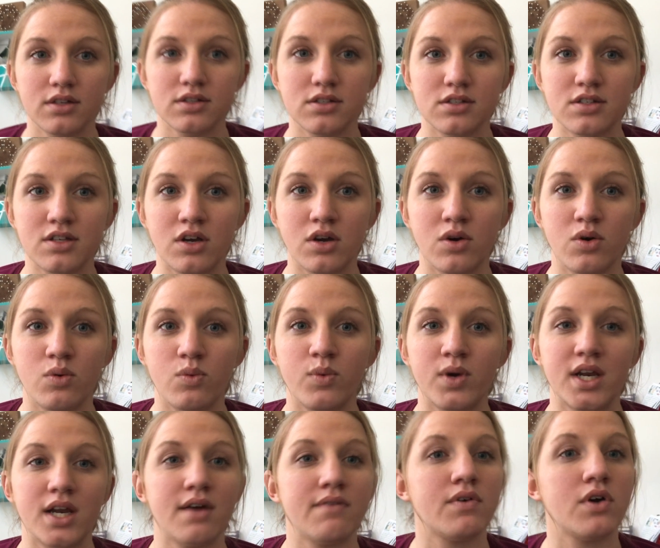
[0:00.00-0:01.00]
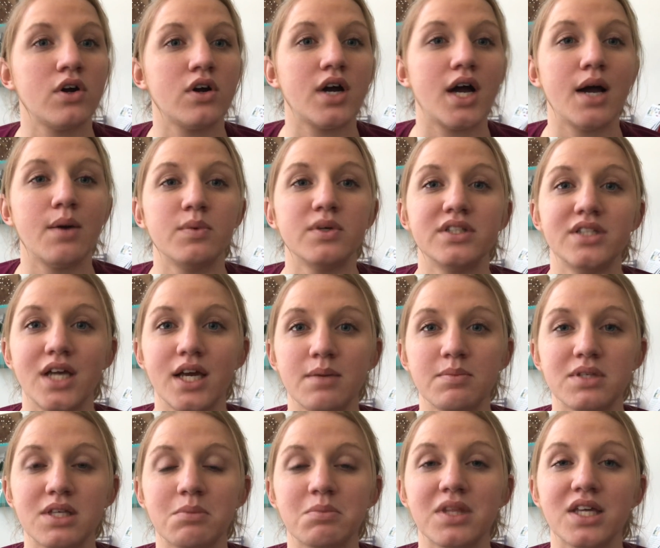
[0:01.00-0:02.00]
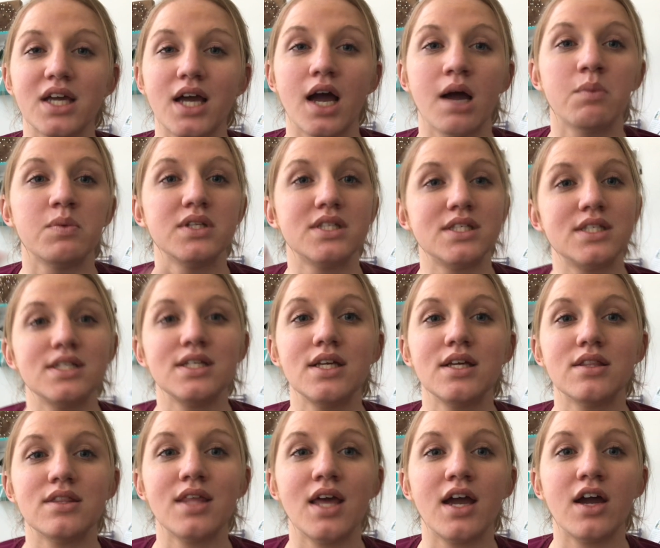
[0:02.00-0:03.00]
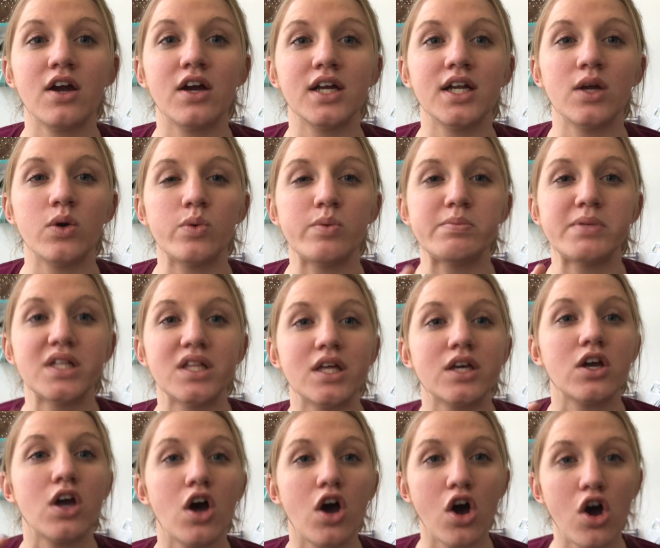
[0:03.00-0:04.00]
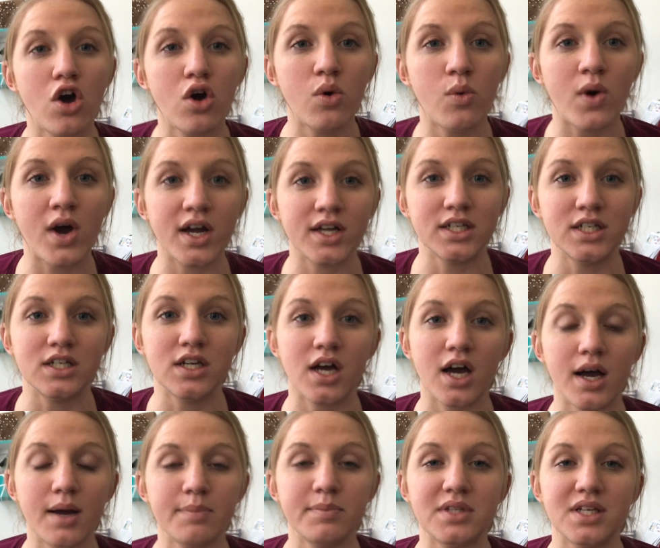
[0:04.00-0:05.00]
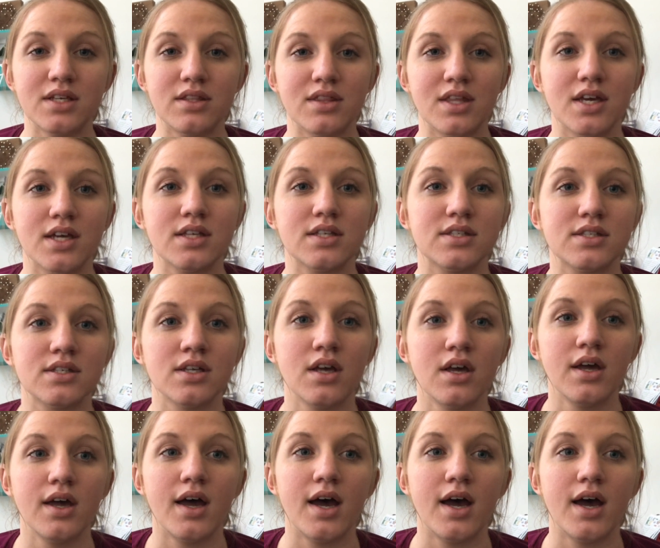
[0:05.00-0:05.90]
So whenever I would type something, I would see it there and I would be like, oh, I need to update this.